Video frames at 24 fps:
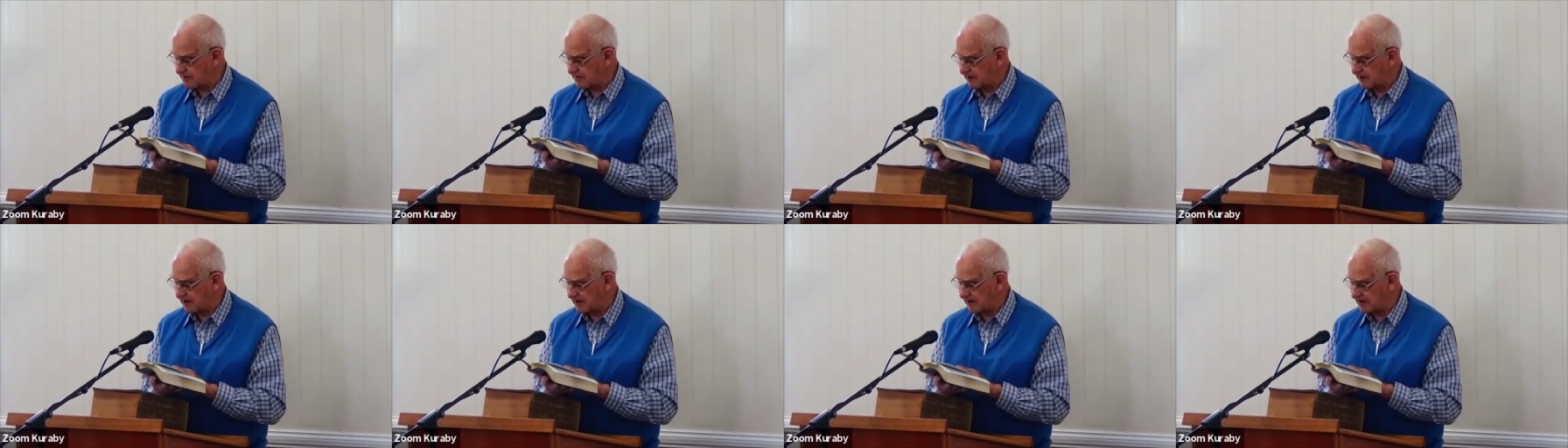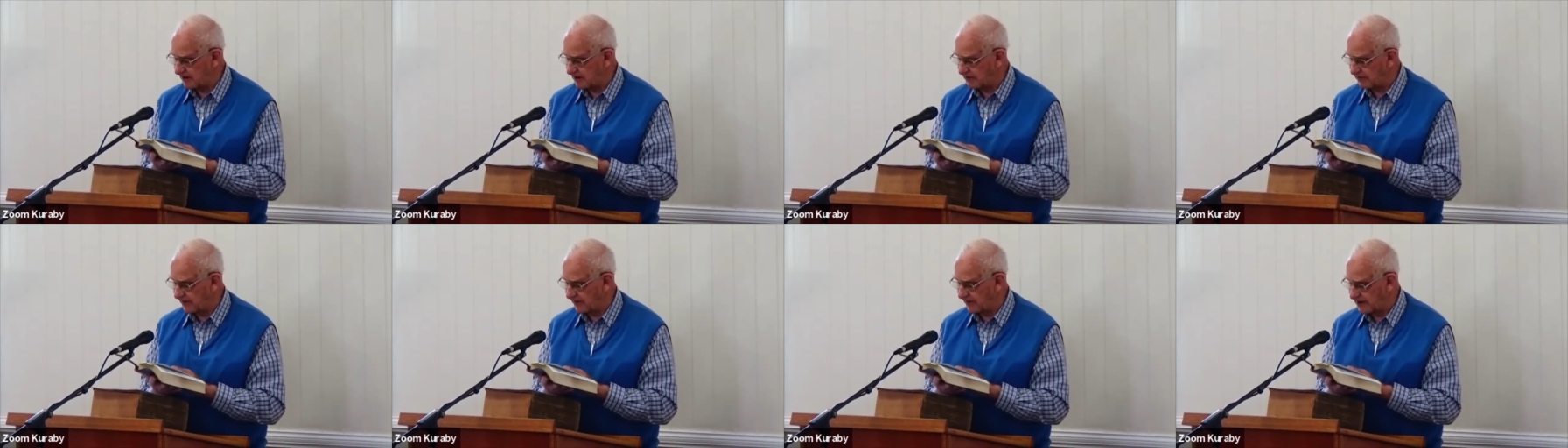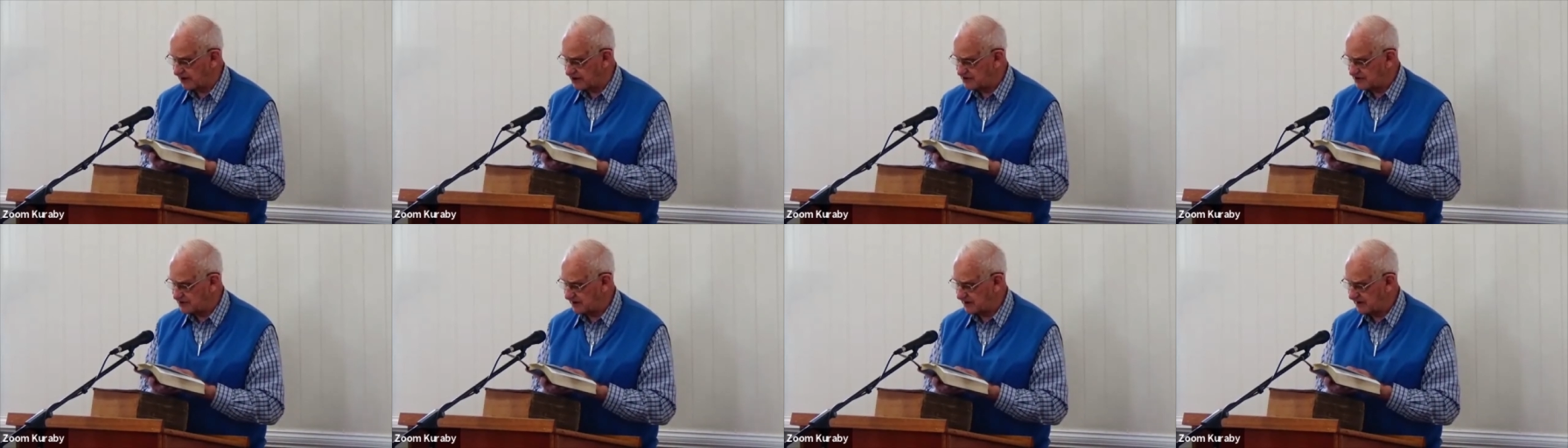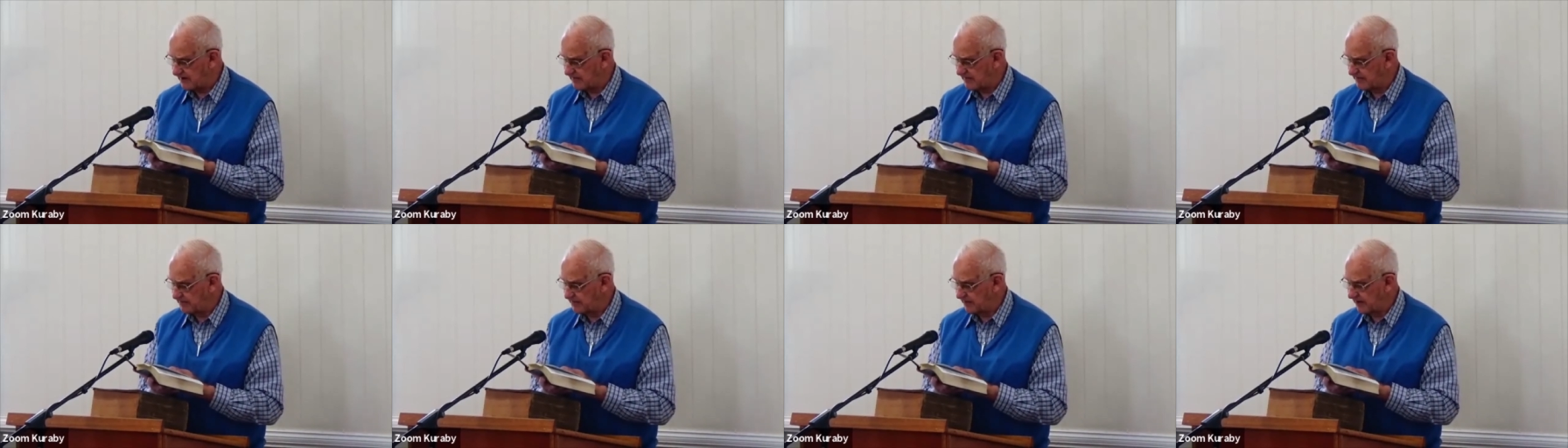in the flesh
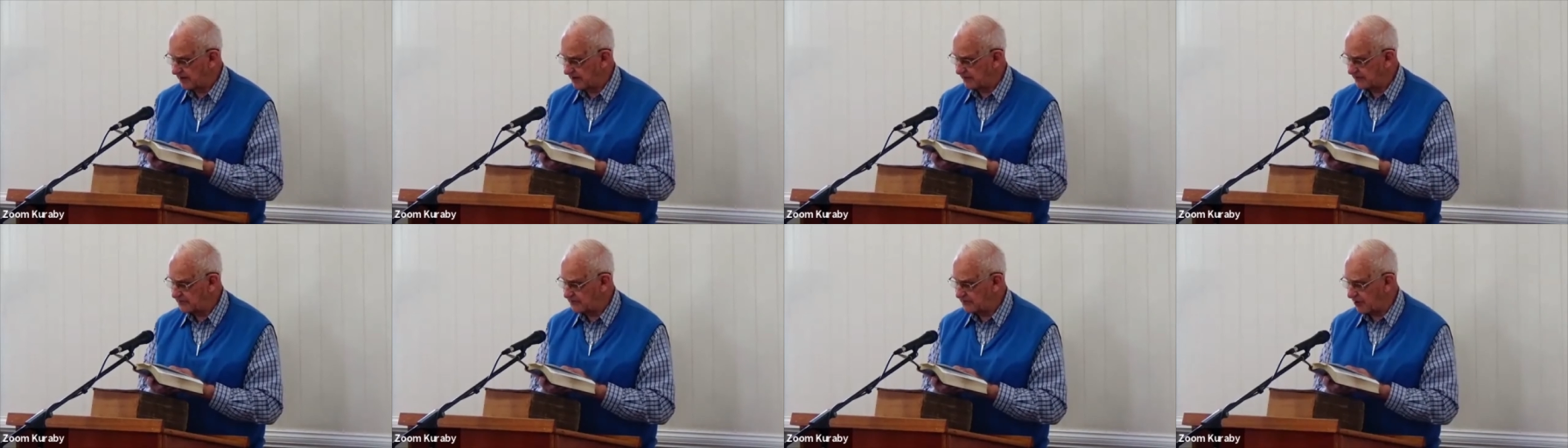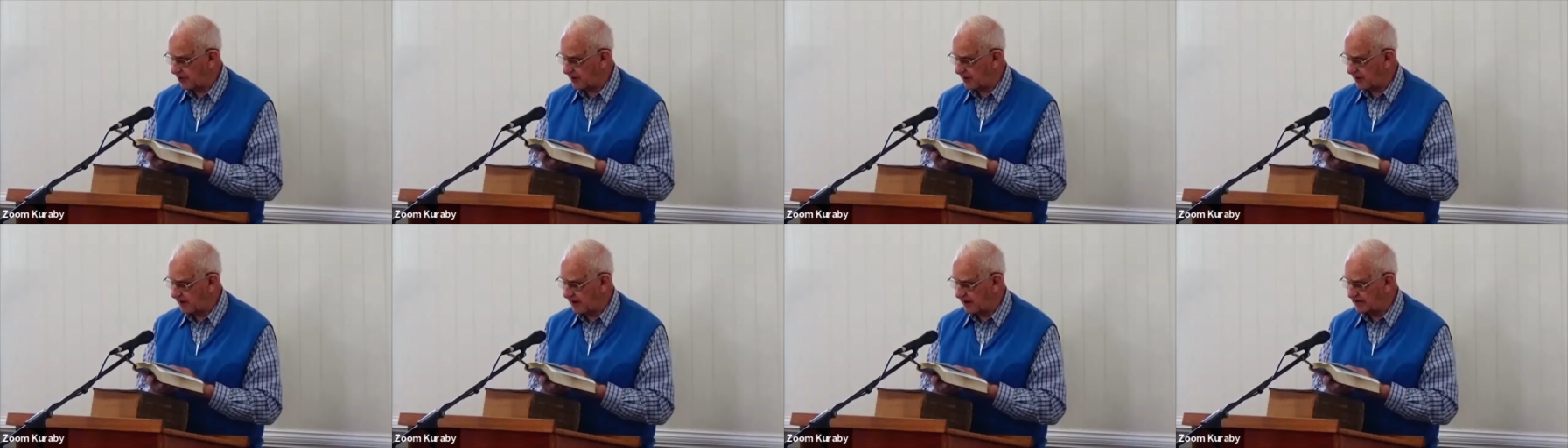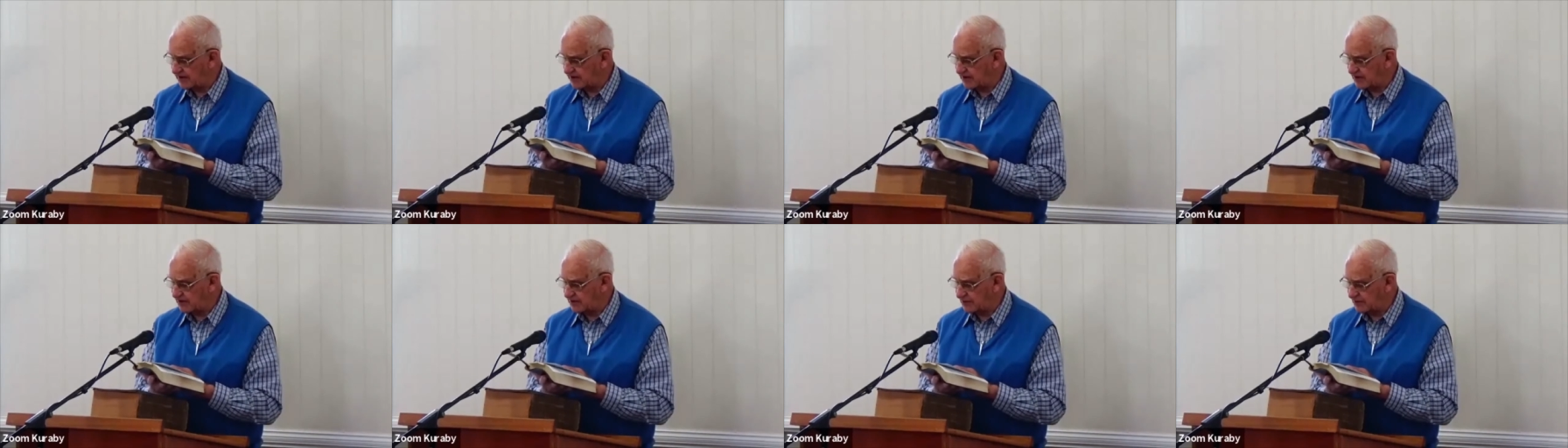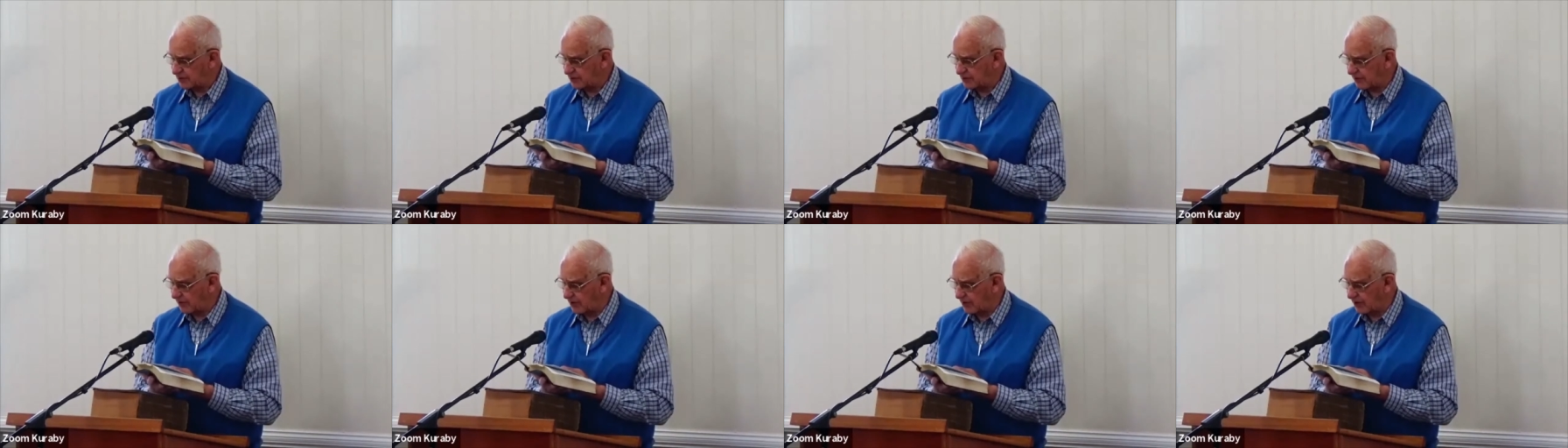have gone out into the
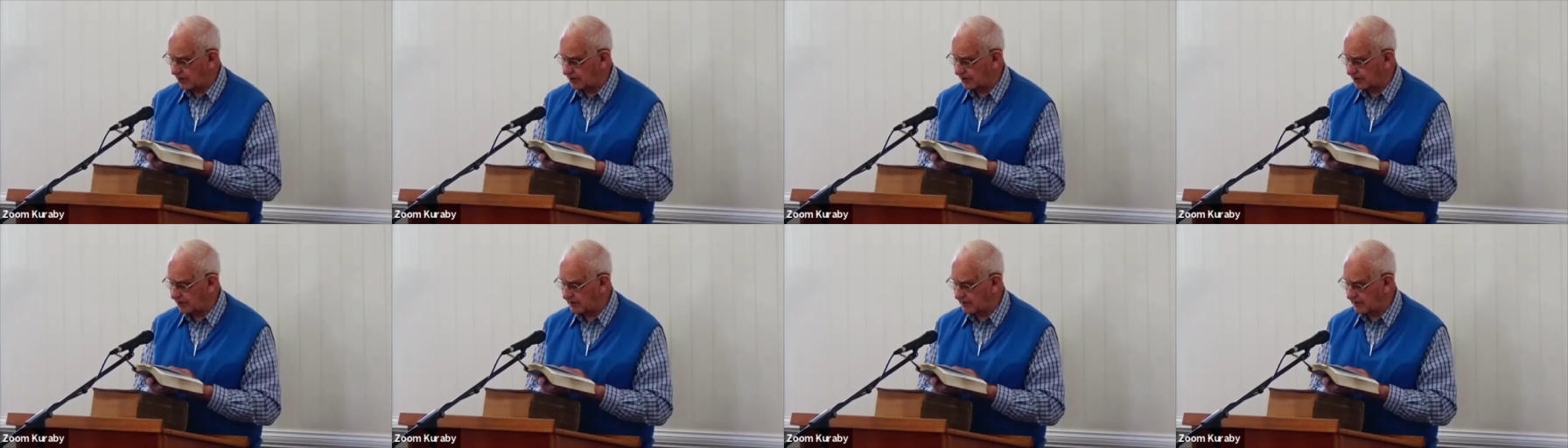world.